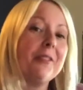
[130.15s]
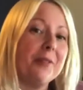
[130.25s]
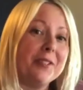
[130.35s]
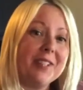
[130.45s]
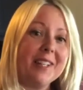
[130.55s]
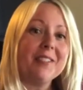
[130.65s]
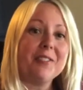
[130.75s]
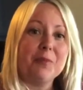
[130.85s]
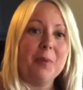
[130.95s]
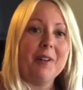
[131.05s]
3
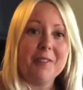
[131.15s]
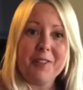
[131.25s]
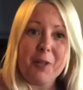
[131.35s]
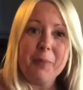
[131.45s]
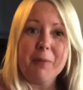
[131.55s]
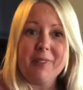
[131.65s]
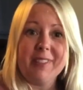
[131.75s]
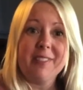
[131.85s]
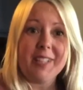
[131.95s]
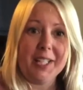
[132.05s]
sizes smaller and I'll be
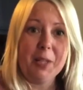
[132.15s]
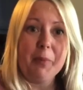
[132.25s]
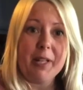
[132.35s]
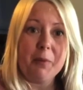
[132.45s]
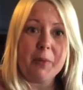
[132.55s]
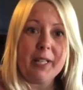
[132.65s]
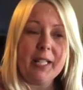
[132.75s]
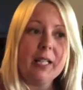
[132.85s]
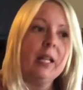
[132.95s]
really skinny by the wedding.